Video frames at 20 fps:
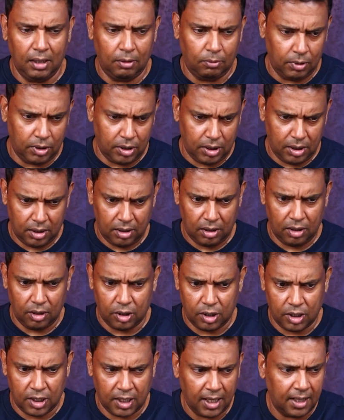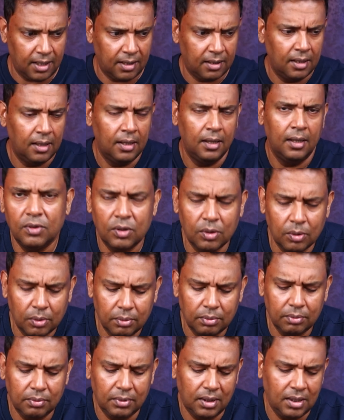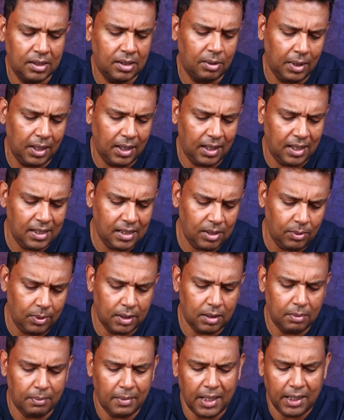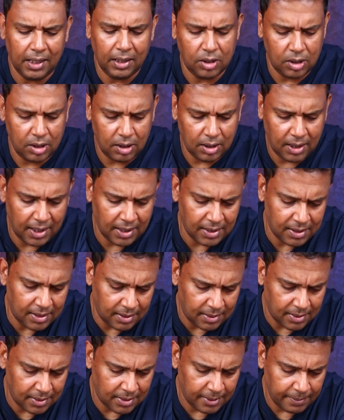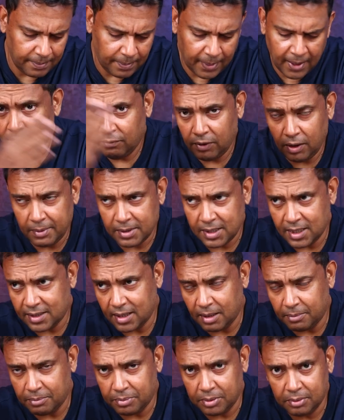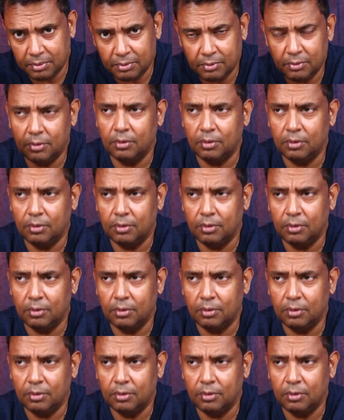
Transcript: equal share. So it's a easy way to manage assets. Famous example,